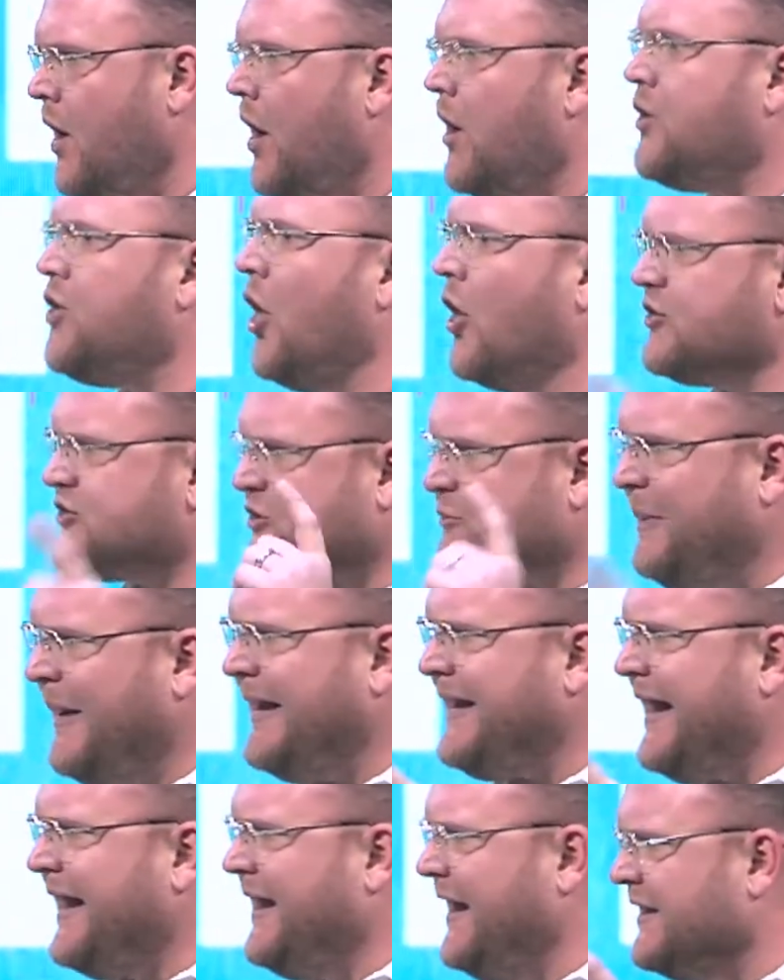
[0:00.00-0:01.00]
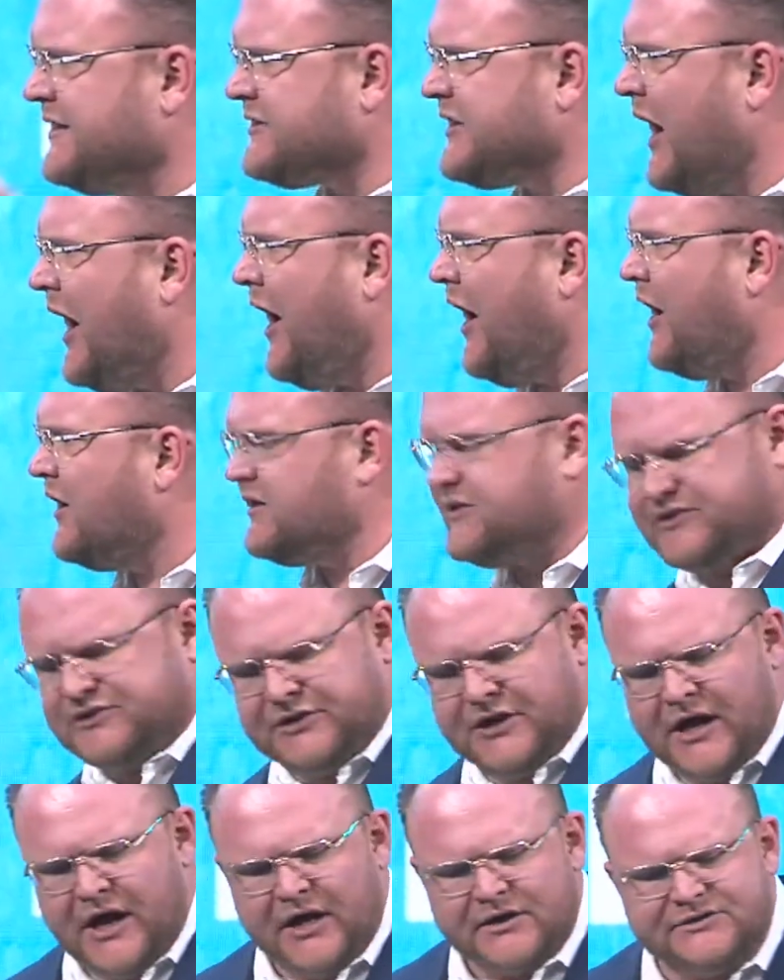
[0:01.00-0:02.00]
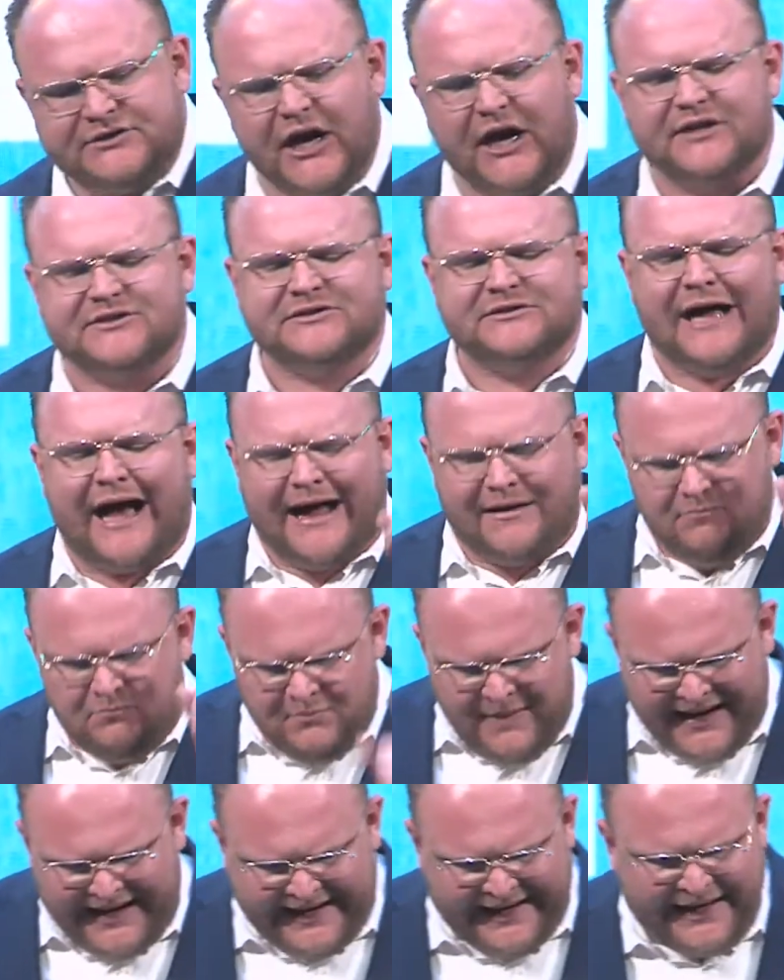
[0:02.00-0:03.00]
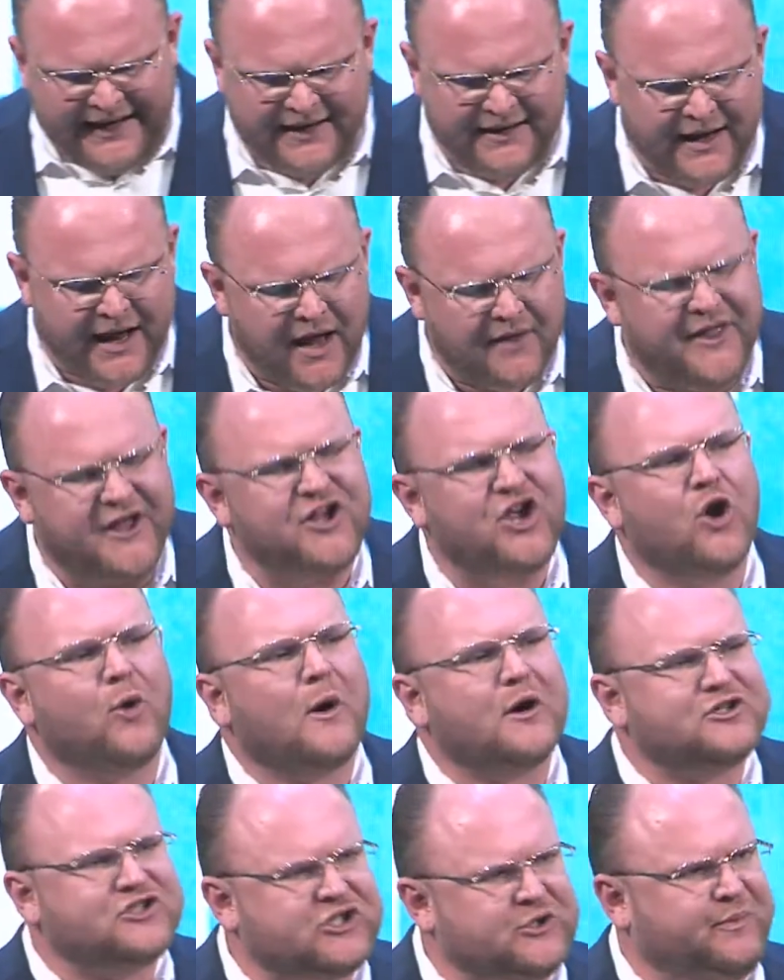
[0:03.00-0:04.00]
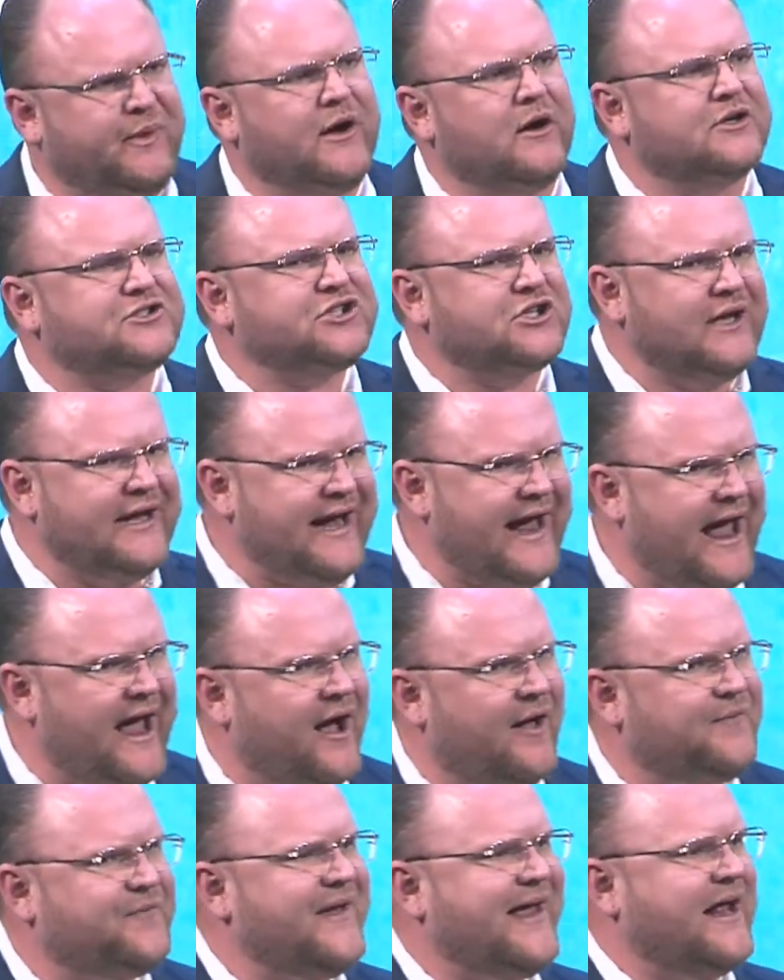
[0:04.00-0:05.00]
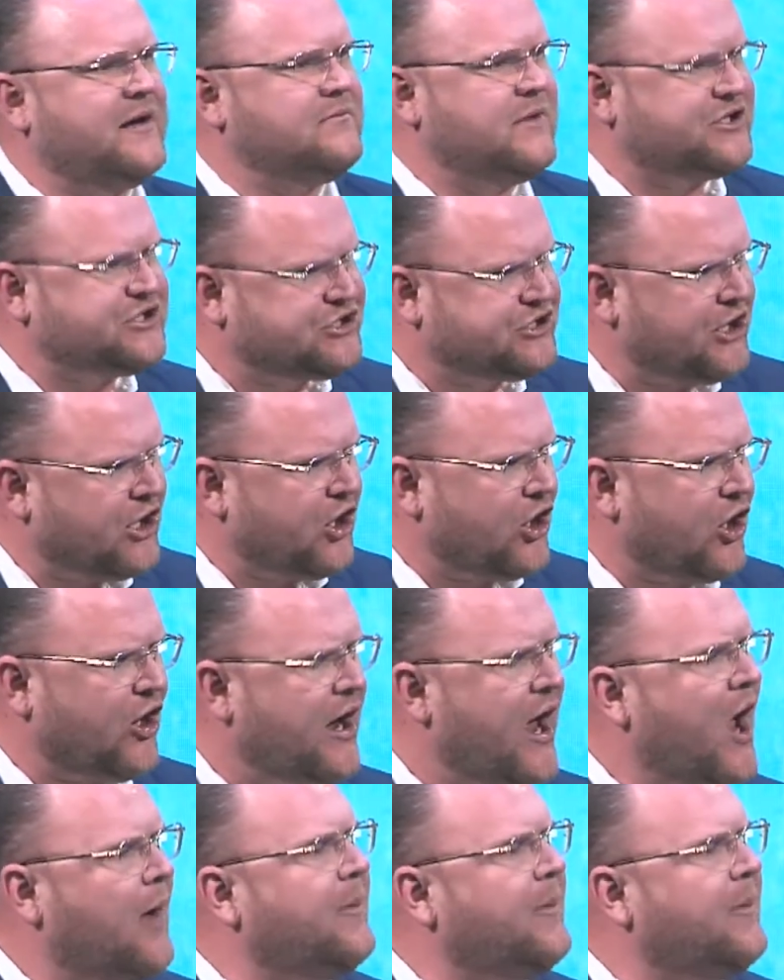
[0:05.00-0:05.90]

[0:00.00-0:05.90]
You're speaking in tongues does not mean that you are spiritually healthy and mature,